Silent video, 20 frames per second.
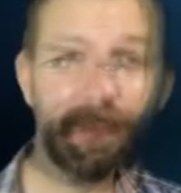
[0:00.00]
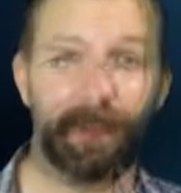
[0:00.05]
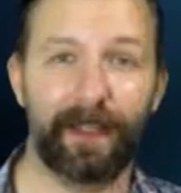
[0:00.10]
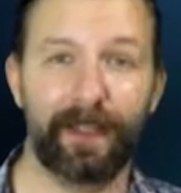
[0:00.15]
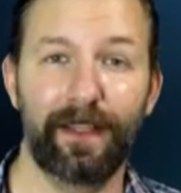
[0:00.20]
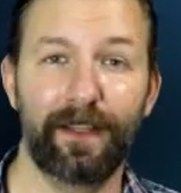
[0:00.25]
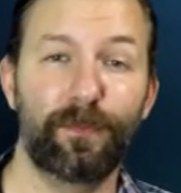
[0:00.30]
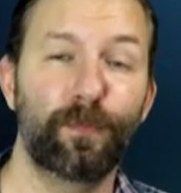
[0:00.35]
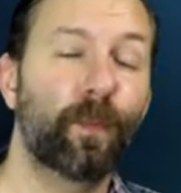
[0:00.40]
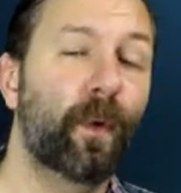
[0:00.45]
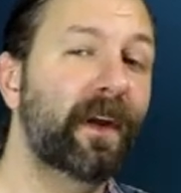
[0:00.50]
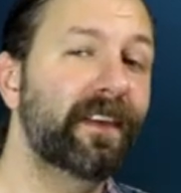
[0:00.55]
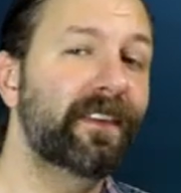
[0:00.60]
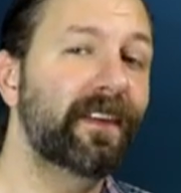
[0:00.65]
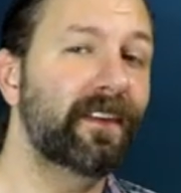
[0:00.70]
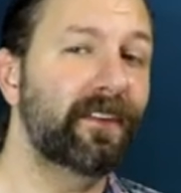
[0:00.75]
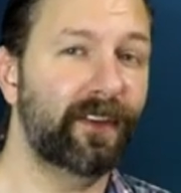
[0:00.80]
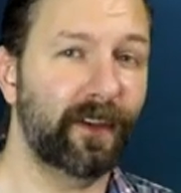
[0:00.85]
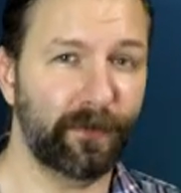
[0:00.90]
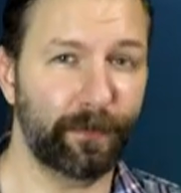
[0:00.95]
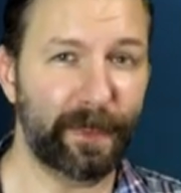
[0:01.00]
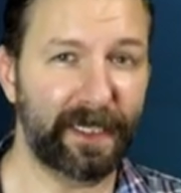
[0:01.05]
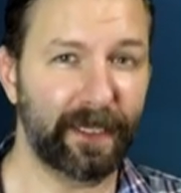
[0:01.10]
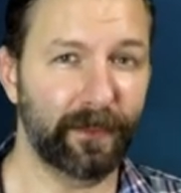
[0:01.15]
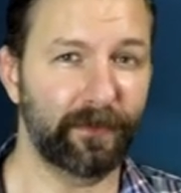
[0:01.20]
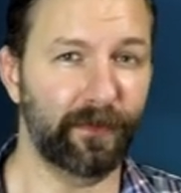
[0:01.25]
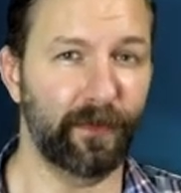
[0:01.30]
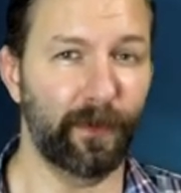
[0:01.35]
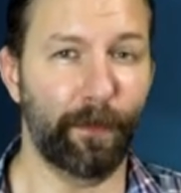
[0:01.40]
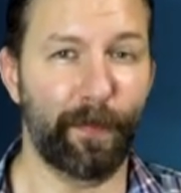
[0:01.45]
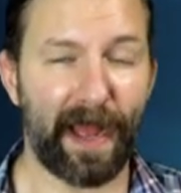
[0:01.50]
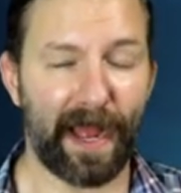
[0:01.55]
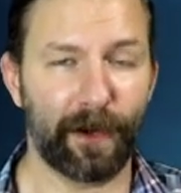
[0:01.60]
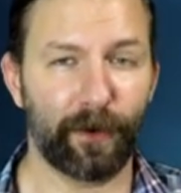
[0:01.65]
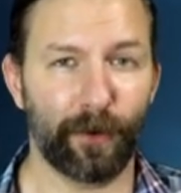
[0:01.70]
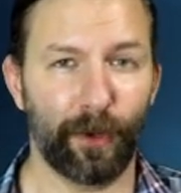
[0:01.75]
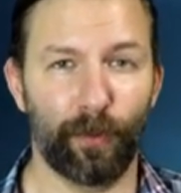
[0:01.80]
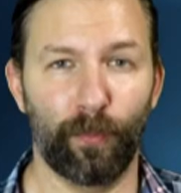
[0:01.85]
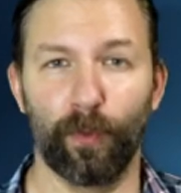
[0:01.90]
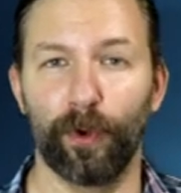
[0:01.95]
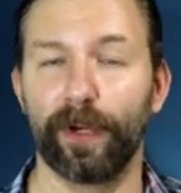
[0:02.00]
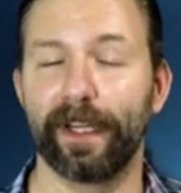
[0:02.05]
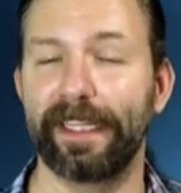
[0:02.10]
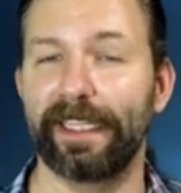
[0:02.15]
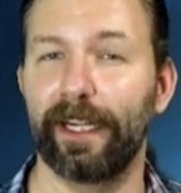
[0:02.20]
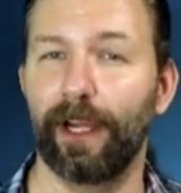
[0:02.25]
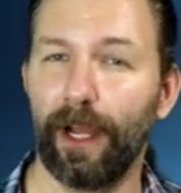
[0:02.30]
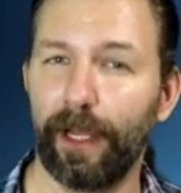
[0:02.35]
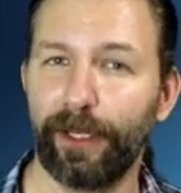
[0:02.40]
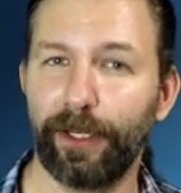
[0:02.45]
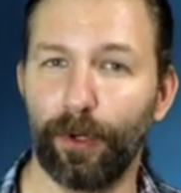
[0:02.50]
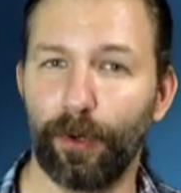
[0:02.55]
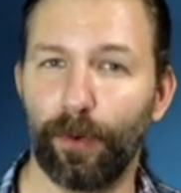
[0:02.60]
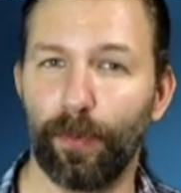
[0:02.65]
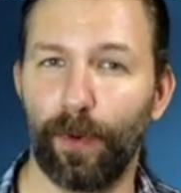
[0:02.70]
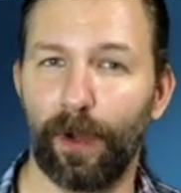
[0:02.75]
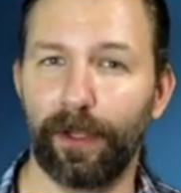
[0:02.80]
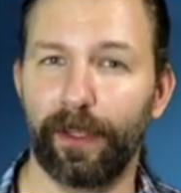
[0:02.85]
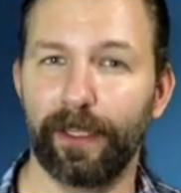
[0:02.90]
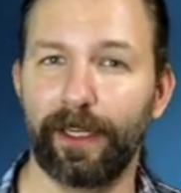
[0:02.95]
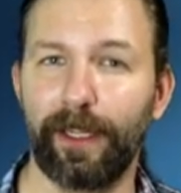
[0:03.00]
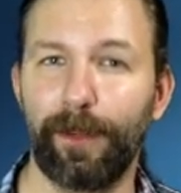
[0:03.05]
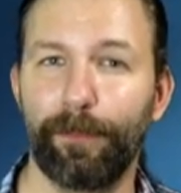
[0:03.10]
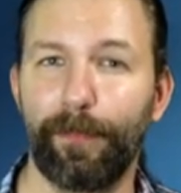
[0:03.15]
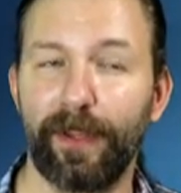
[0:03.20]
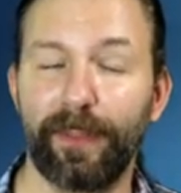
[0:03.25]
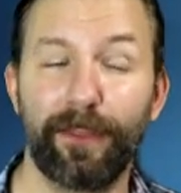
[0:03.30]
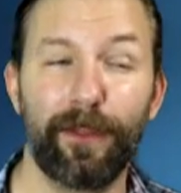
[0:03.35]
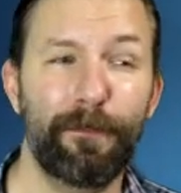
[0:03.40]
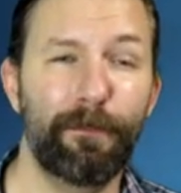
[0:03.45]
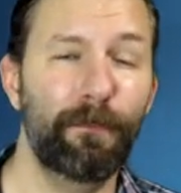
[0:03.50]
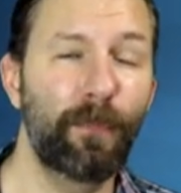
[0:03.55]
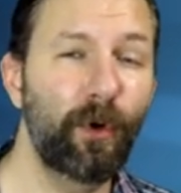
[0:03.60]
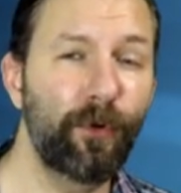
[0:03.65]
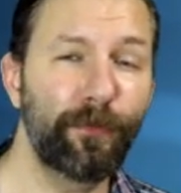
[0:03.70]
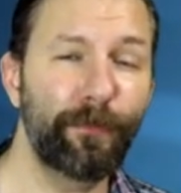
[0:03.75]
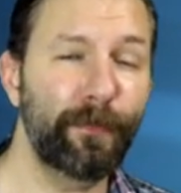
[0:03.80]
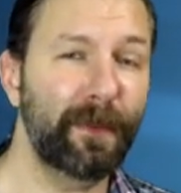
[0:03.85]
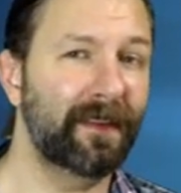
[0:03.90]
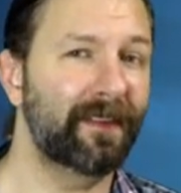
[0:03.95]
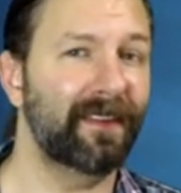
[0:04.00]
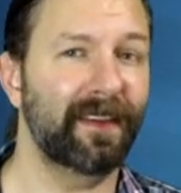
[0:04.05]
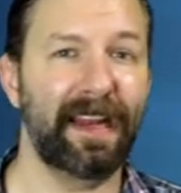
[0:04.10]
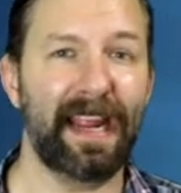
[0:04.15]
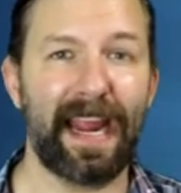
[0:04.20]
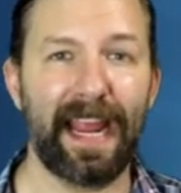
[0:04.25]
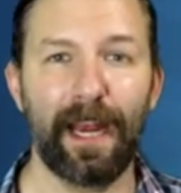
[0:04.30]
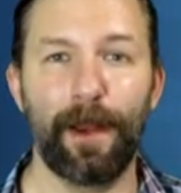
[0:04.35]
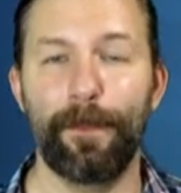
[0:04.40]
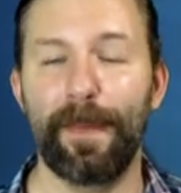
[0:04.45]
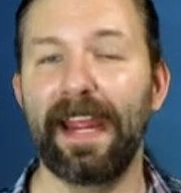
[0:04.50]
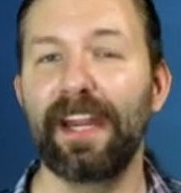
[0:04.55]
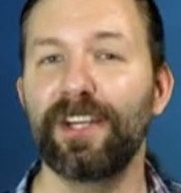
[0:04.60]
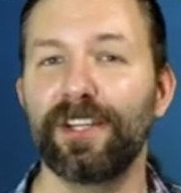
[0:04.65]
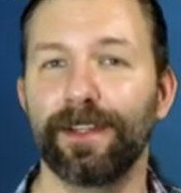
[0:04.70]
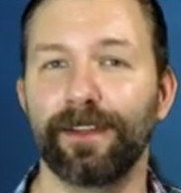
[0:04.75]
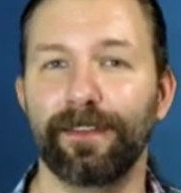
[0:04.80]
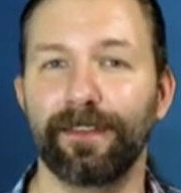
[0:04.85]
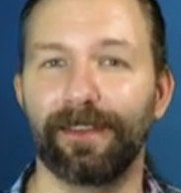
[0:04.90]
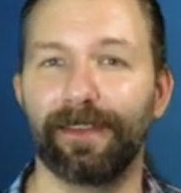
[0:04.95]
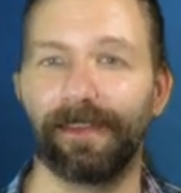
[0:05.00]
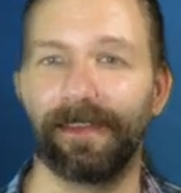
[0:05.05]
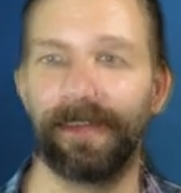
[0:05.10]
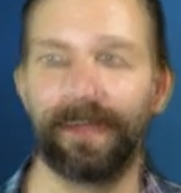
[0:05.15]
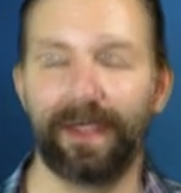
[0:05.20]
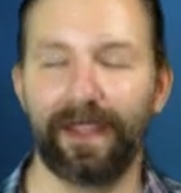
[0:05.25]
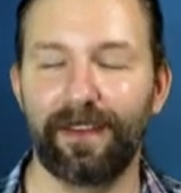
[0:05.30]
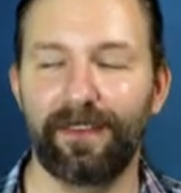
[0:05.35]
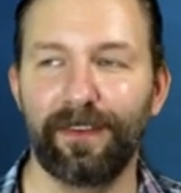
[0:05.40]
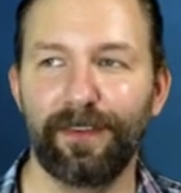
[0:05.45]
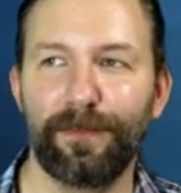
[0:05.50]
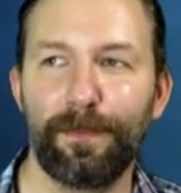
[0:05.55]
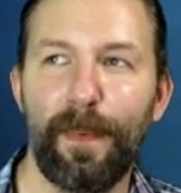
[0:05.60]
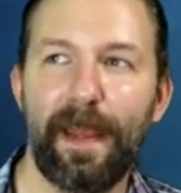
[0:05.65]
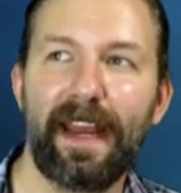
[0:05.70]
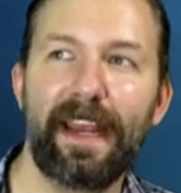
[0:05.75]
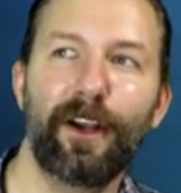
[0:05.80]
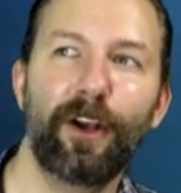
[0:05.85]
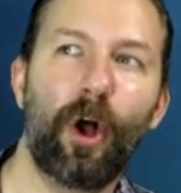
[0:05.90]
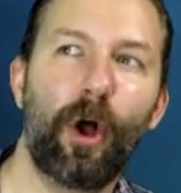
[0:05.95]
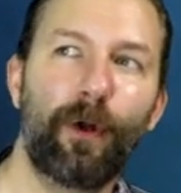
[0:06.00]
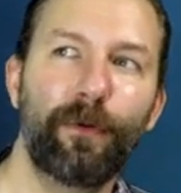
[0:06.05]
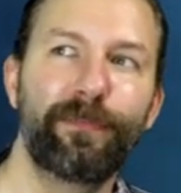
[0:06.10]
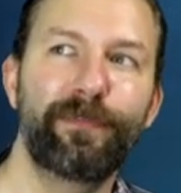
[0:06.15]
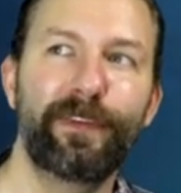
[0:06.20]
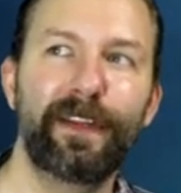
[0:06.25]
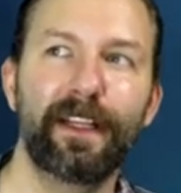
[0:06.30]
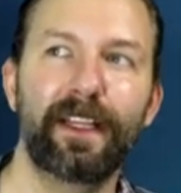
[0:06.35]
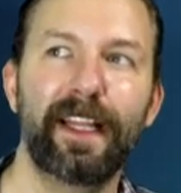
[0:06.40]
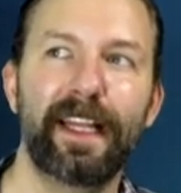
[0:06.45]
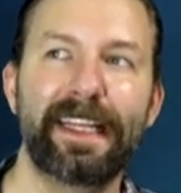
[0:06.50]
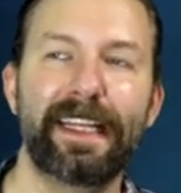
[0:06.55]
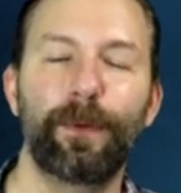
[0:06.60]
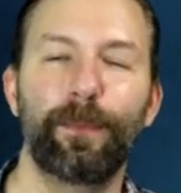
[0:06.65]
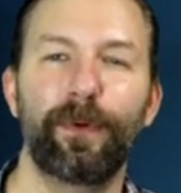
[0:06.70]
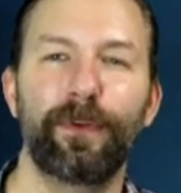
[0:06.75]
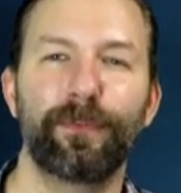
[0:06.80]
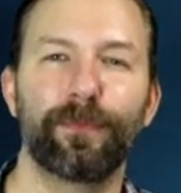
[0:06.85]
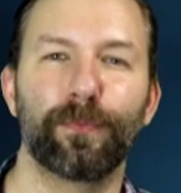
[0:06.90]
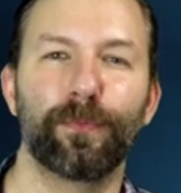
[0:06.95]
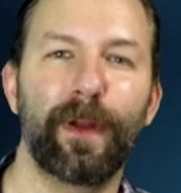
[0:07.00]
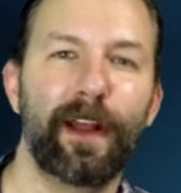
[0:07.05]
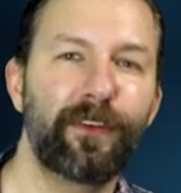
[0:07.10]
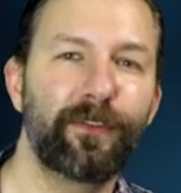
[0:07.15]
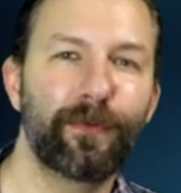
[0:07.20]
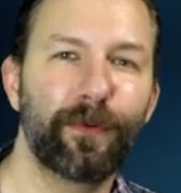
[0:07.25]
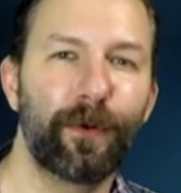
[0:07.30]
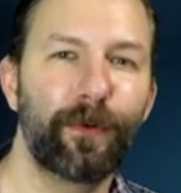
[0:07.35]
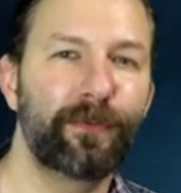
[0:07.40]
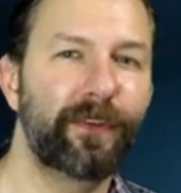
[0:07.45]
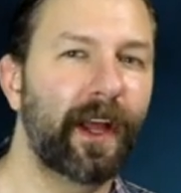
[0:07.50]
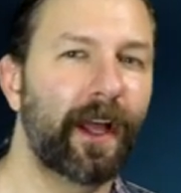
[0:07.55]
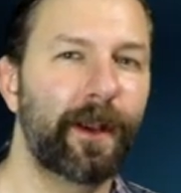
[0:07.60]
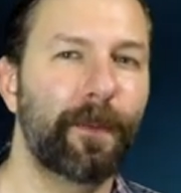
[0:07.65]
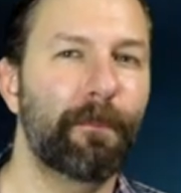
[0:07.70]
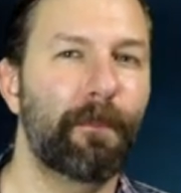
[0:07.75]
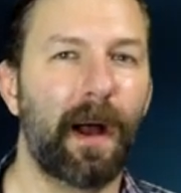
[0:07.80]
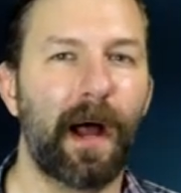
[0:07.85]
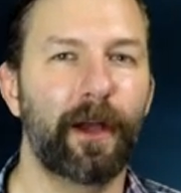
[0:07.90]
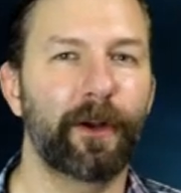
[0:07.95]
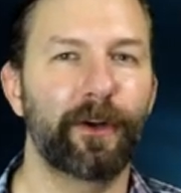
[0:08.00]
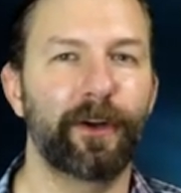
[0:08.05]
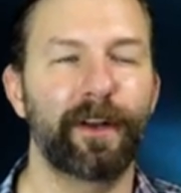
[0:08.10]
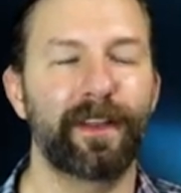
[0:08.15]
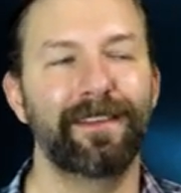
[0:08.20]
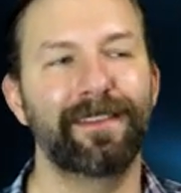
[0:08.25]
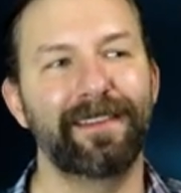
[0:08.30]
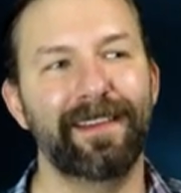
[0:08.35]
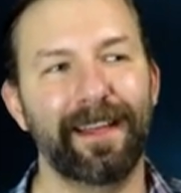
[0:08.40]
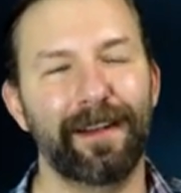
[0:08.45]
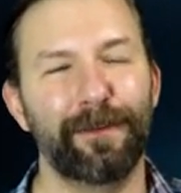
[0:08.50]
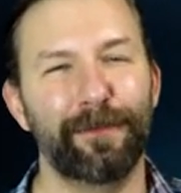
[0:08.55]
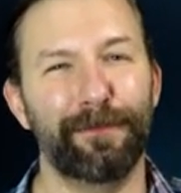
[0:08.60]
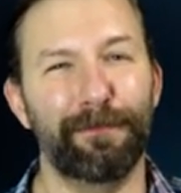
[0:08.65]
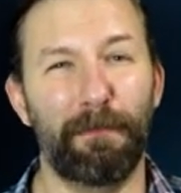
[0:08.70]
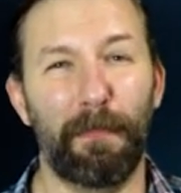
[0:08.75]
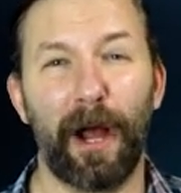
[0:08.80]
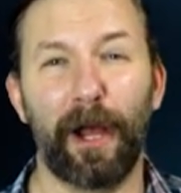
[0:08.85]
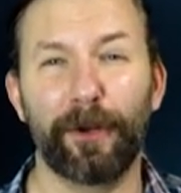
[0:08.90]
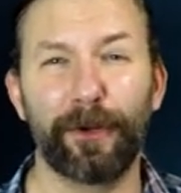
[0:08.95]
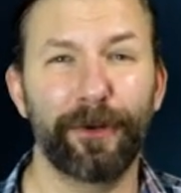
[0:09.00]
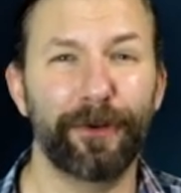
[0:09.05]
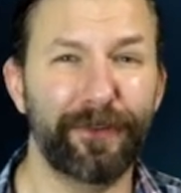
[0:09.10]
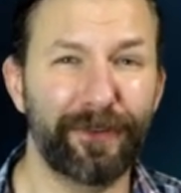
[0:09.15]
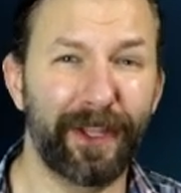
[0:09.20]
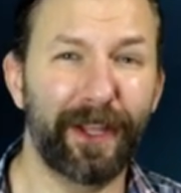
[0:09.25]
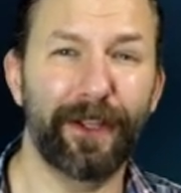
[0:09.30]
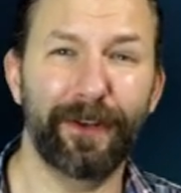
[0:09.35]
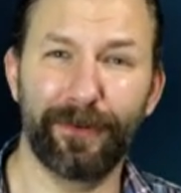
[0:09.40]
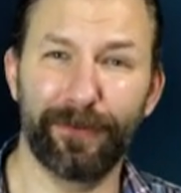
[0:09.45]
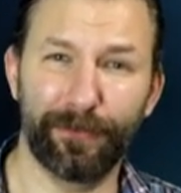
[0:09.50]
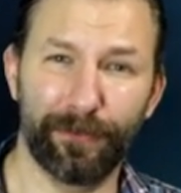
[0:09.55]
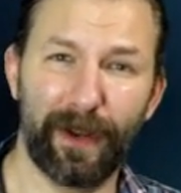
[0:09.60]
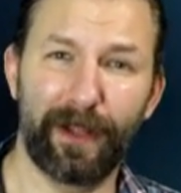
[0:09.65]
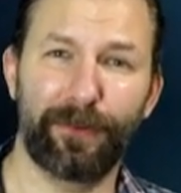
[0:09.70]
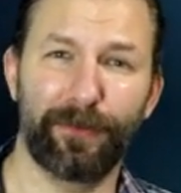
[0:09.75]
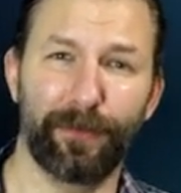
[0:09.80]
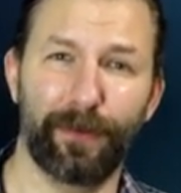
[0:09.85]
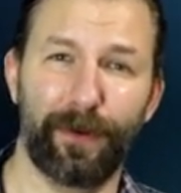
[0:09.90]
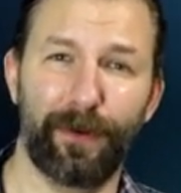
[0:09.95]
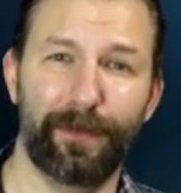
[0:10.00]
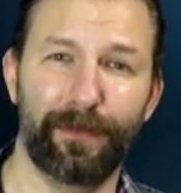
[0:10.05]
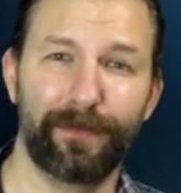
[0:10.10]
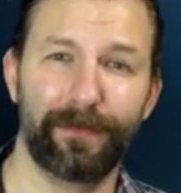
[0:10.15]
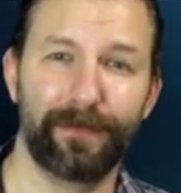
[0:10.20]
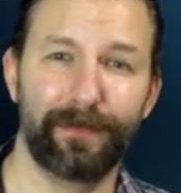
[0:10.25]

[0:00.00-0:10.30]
And this wasn't just because of the background work and the audio quality, but the movements and animations it just made it all feel like it was retro done modern instead of modern done retro.